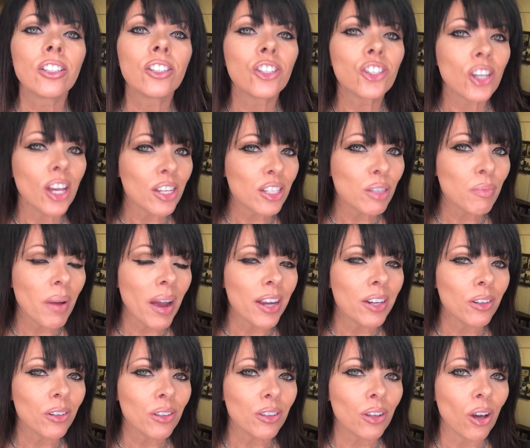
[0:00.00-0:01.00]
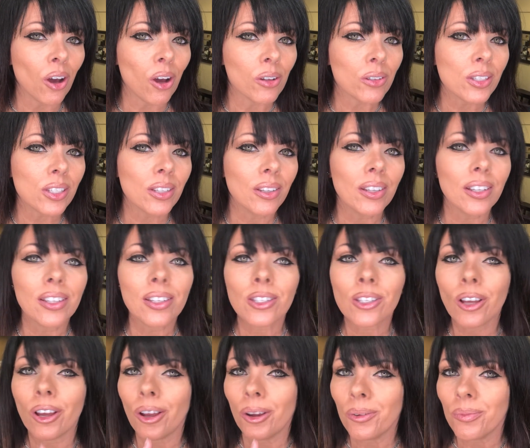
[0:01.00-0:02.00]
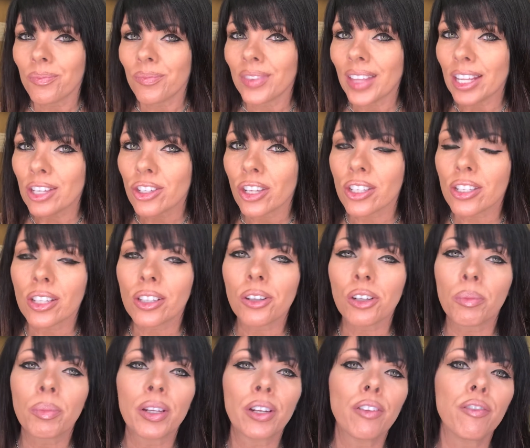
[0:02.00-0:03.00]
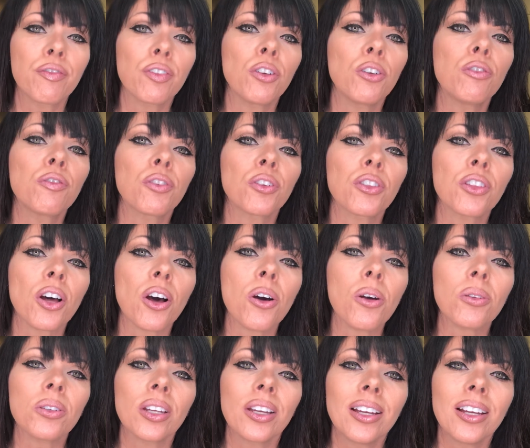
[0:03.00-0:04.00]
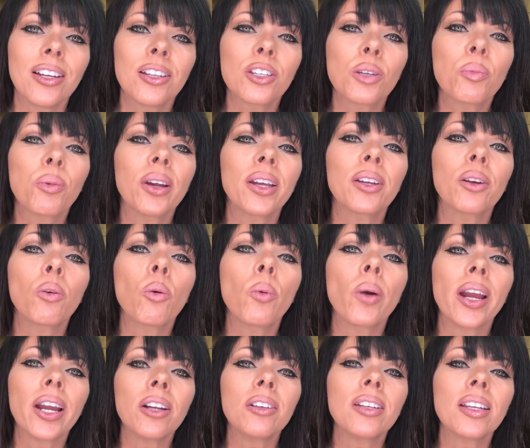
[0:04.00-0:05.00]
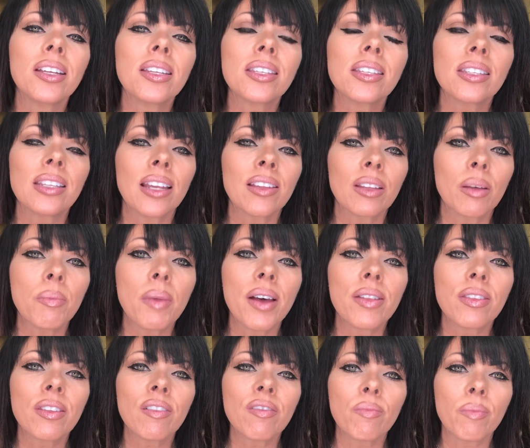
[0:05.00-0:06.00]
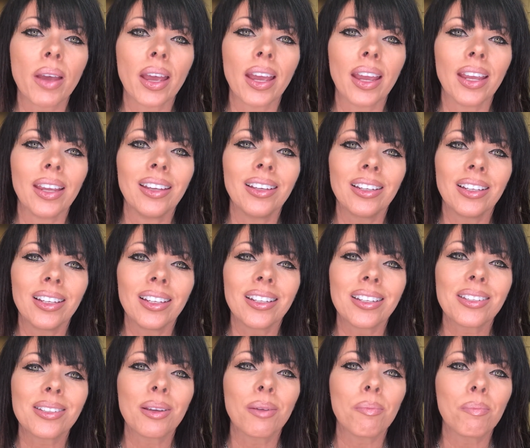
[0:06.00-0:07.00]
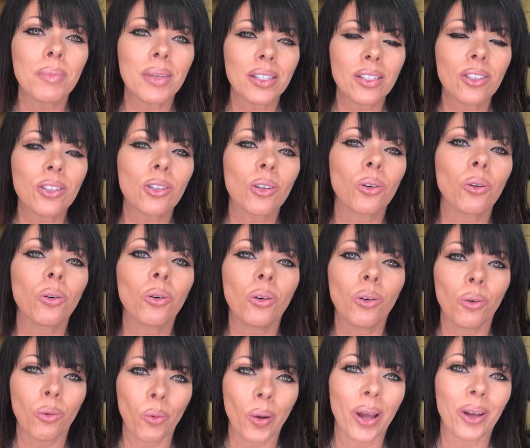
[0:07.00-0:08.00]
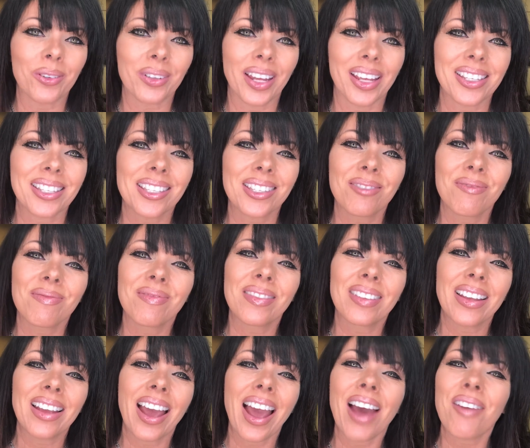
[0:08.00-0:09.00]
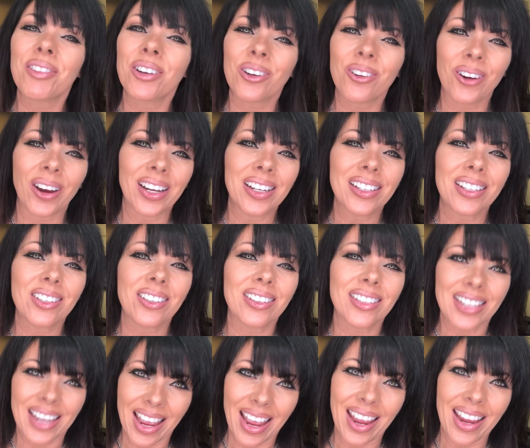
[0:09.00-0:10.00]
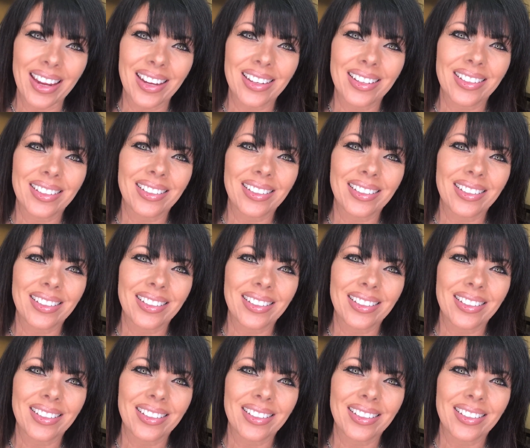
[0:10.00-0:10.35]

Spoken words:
just by your thoughts. So that's just a little bit of food for thought to bring awareness in the month of May to mental wellness. Have a great day.